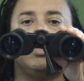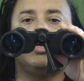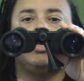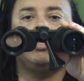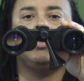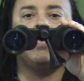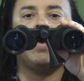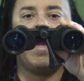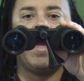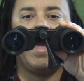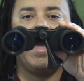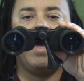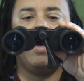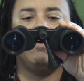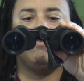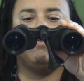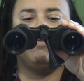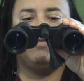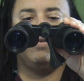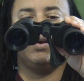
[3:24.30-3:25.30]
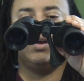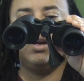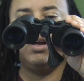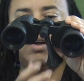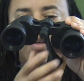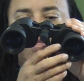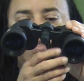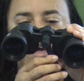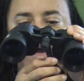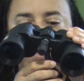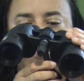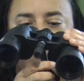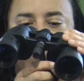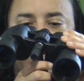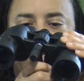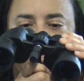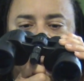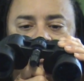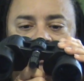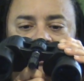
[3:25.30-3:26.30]
you have that
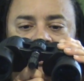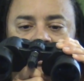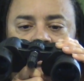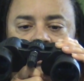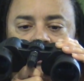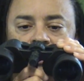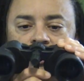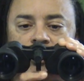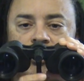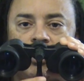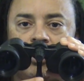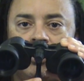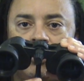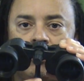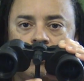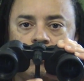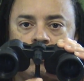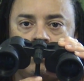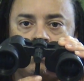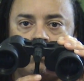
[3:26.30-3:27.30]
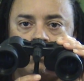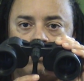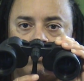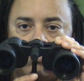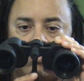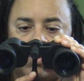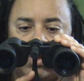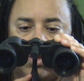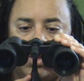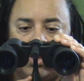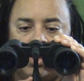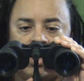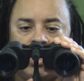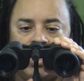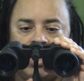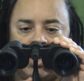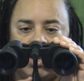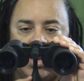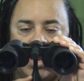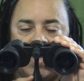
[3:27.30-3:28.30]
ready to sit on the shoe,
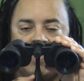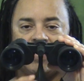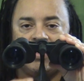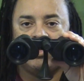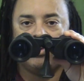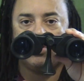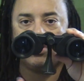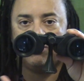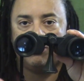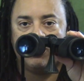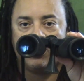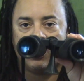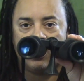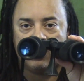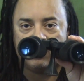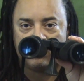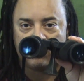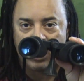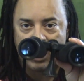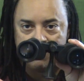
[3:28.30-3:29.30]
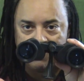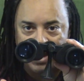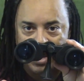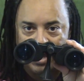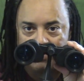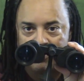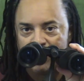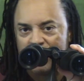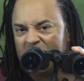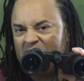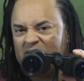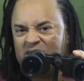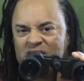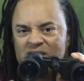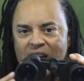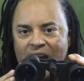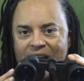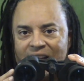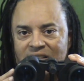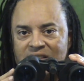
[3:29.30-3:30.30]
and then you can put it on a tripod, put it at its
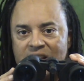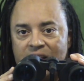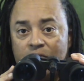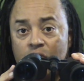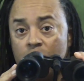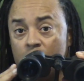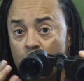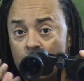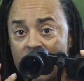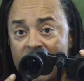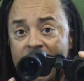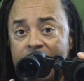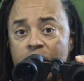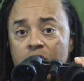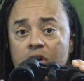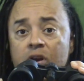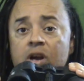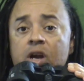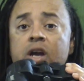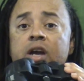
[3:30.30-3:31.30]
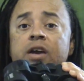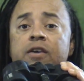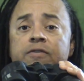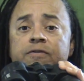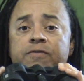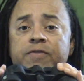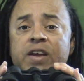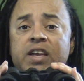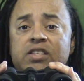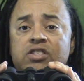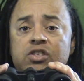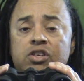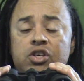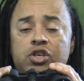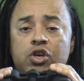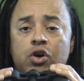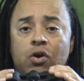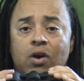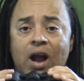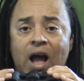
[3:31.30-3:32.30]
highest level or wherever fits
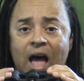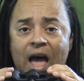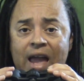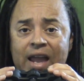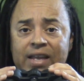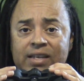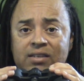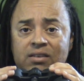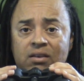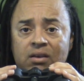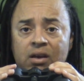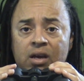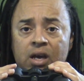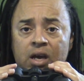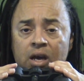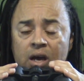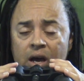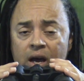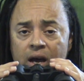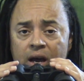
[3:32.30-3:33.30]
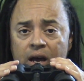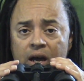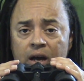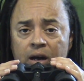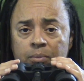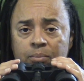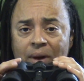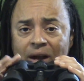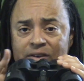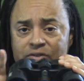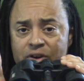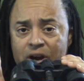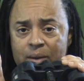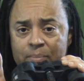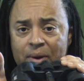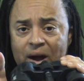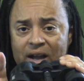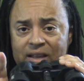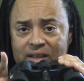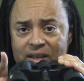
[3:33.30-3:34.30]
your height. My
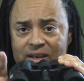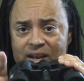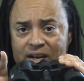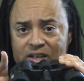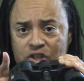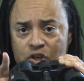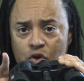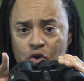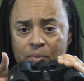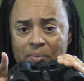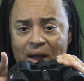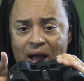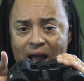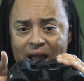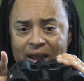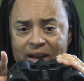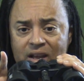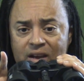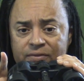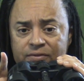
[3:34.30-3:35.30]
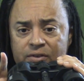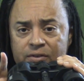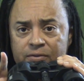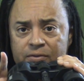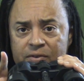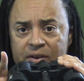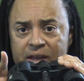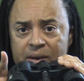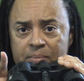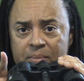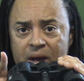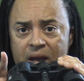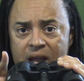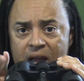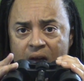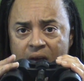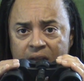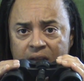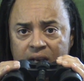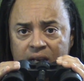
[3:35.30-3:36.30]
tripod doesn't actually go up high enough to fit my
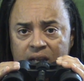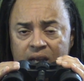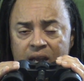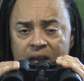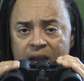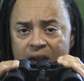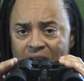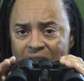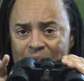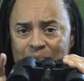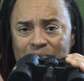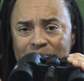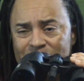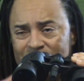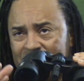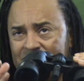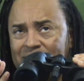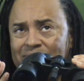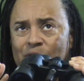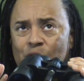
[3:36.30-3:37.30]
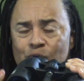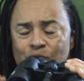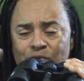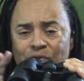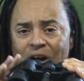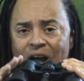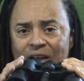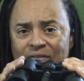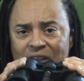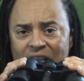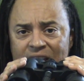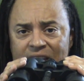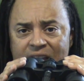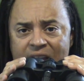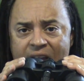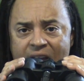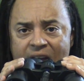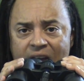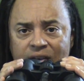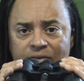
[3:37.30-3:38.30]
height, and I'm
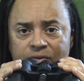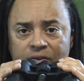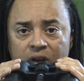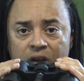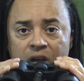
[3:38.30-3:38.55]
5'8½".